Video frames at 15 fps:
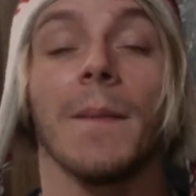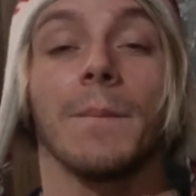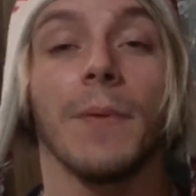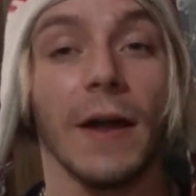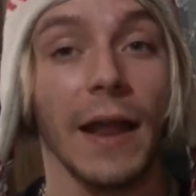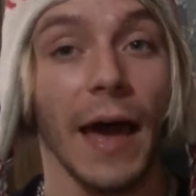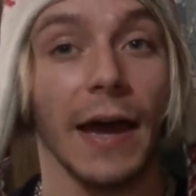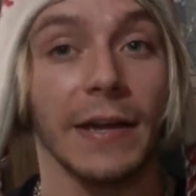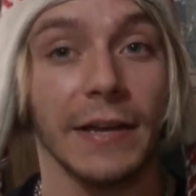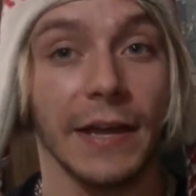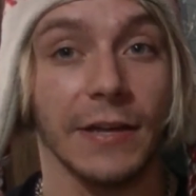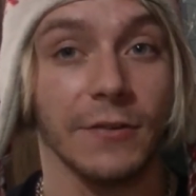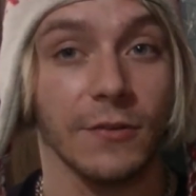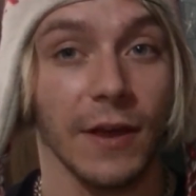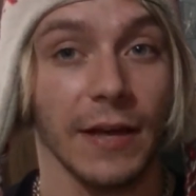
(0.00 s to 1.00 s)
But I
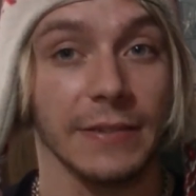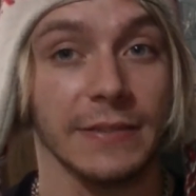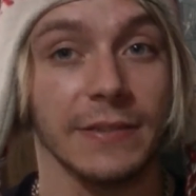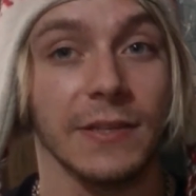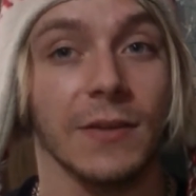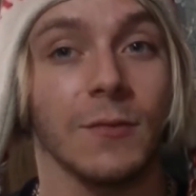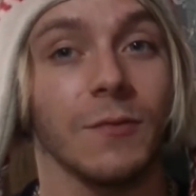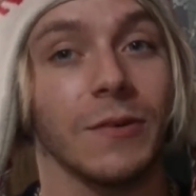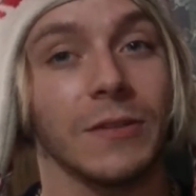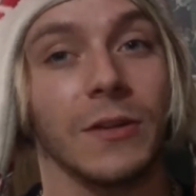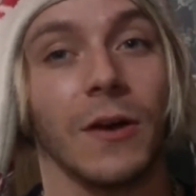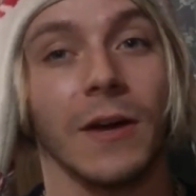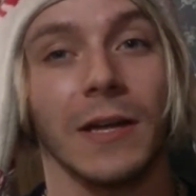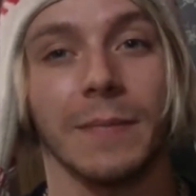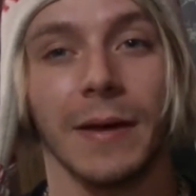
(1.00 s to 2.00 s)
digress. We're
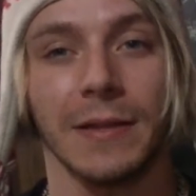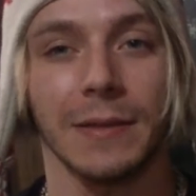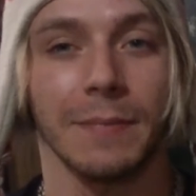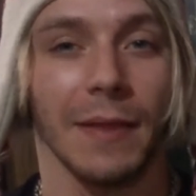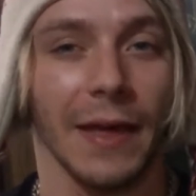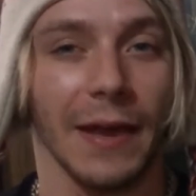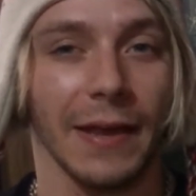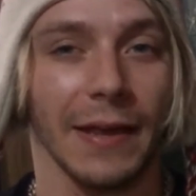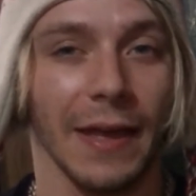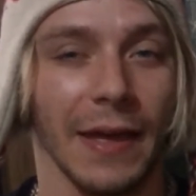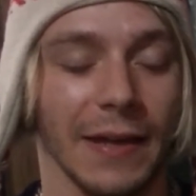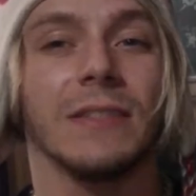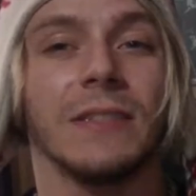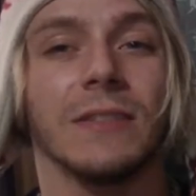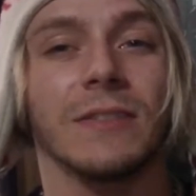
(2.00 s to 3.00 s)
talking about The Black
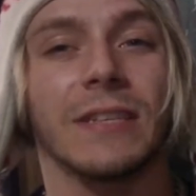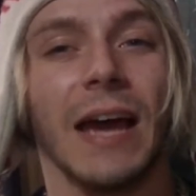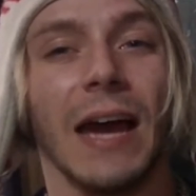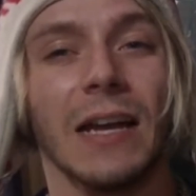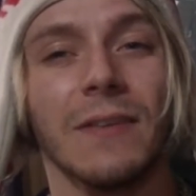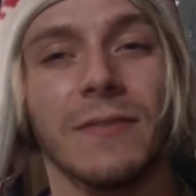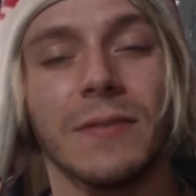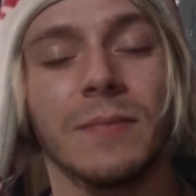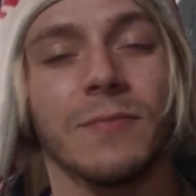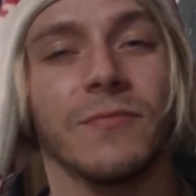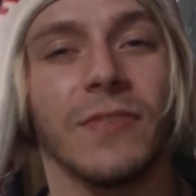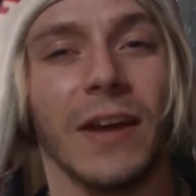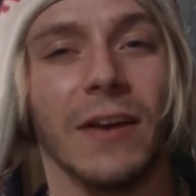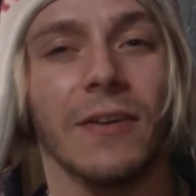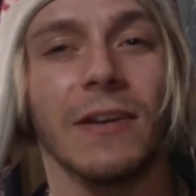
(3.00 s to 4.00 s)
Cat. There's kind of some
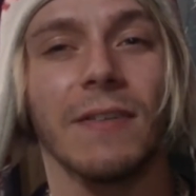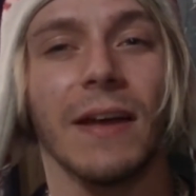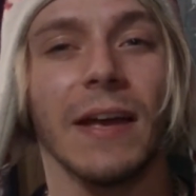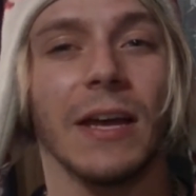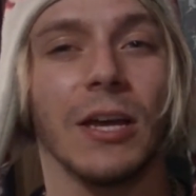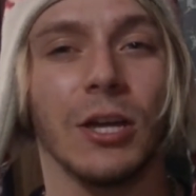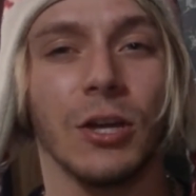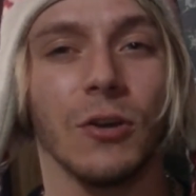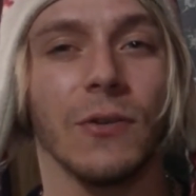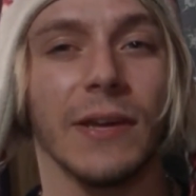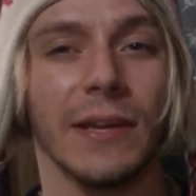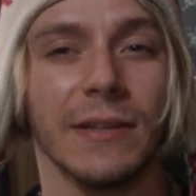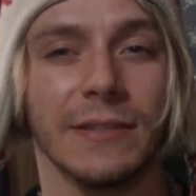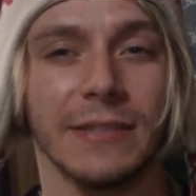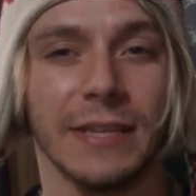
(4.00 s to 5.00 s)
very, like,
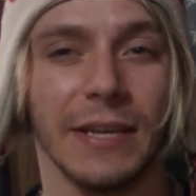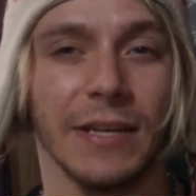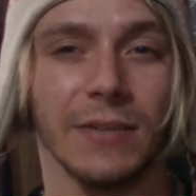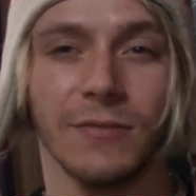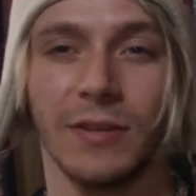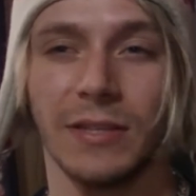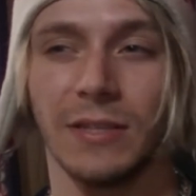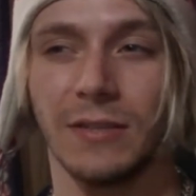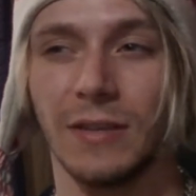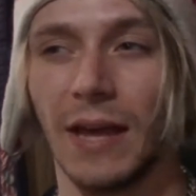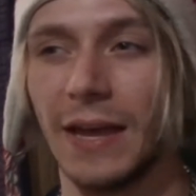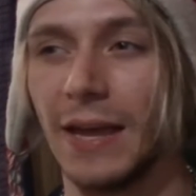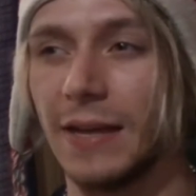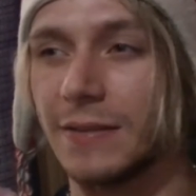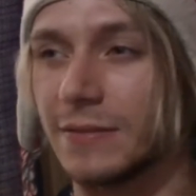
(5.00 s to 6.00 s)
gooey scenes. Like, there, I
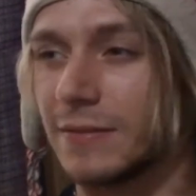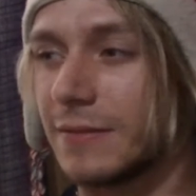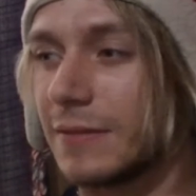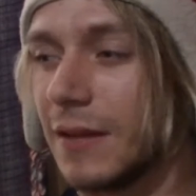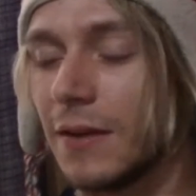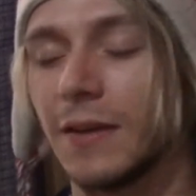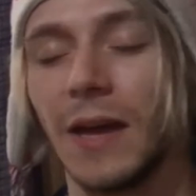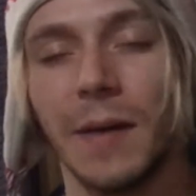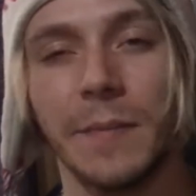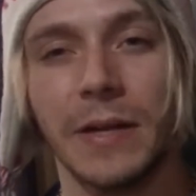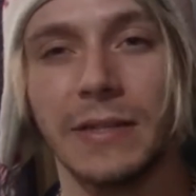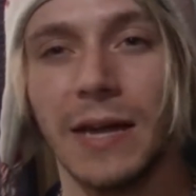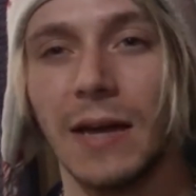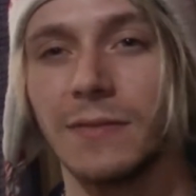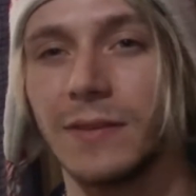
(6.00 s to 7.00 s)
can't tell you how many
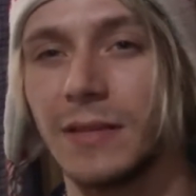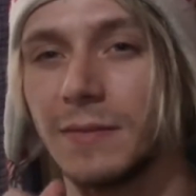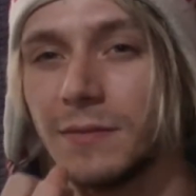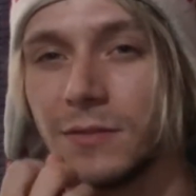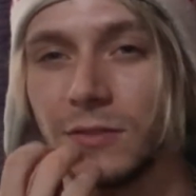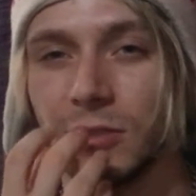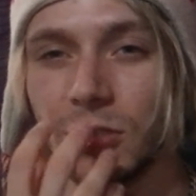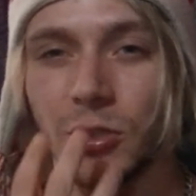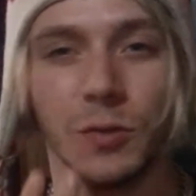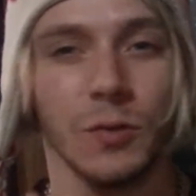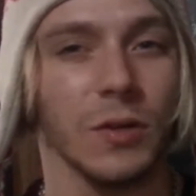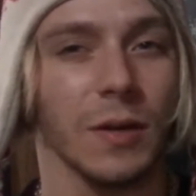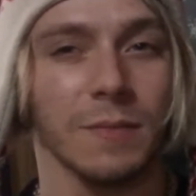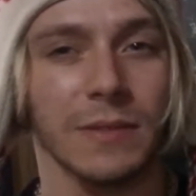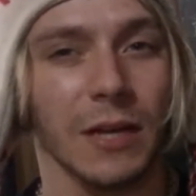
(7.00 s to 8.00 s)
times, like, just goo
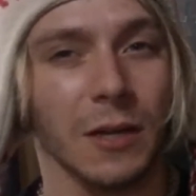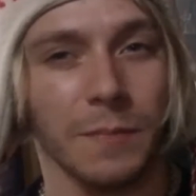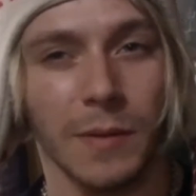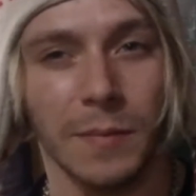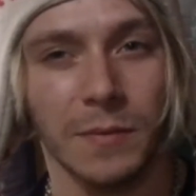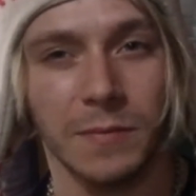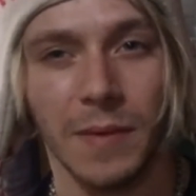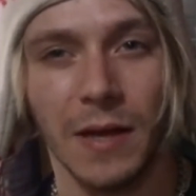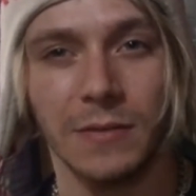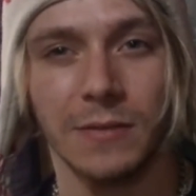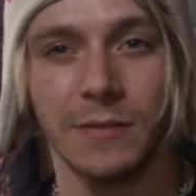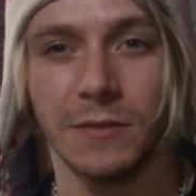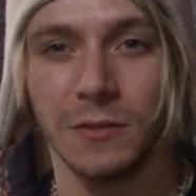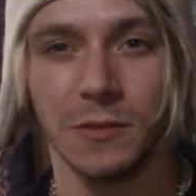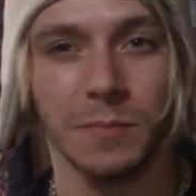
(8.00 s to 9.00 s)
comes out of people's mouths
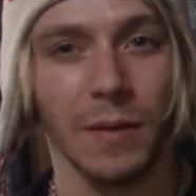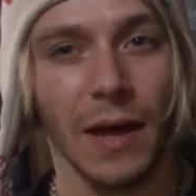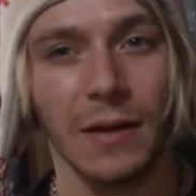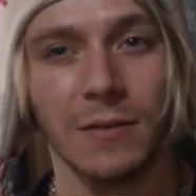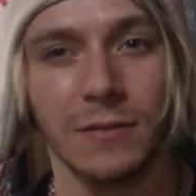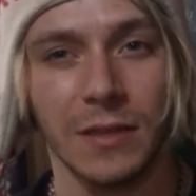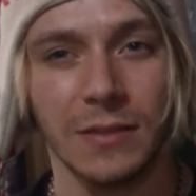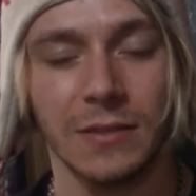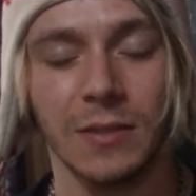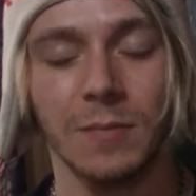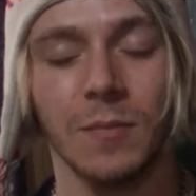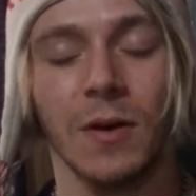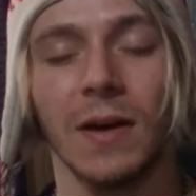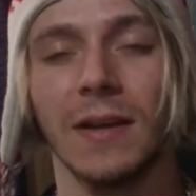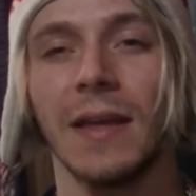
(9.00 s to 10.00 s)
or splatters on
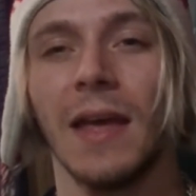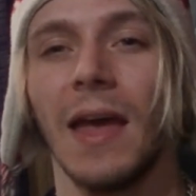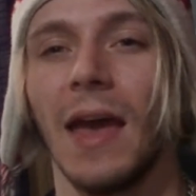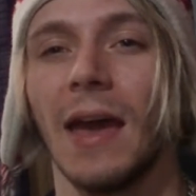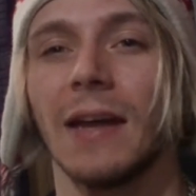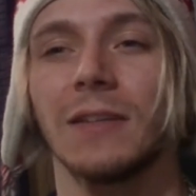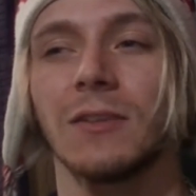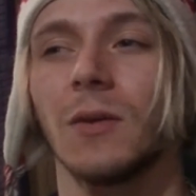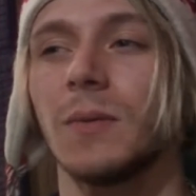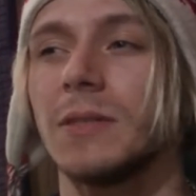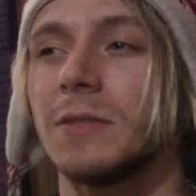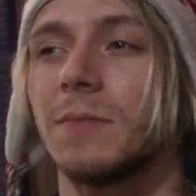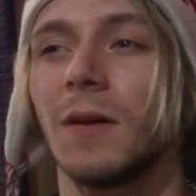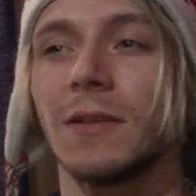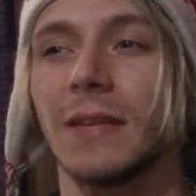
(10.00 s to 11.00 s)
someone, and it's
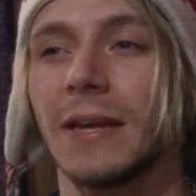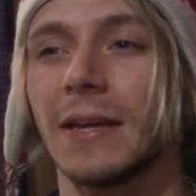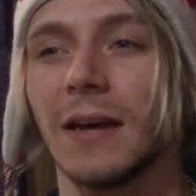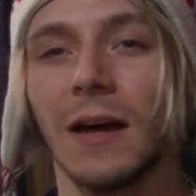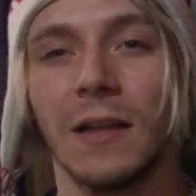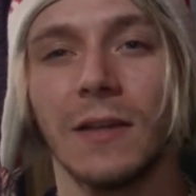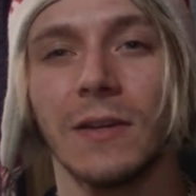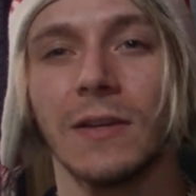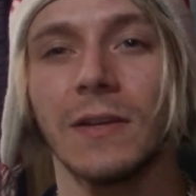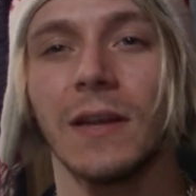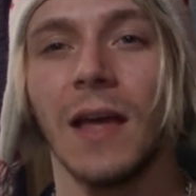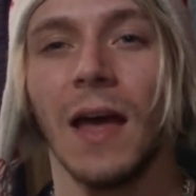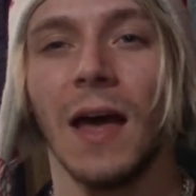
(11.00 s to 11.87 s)
always multicolored.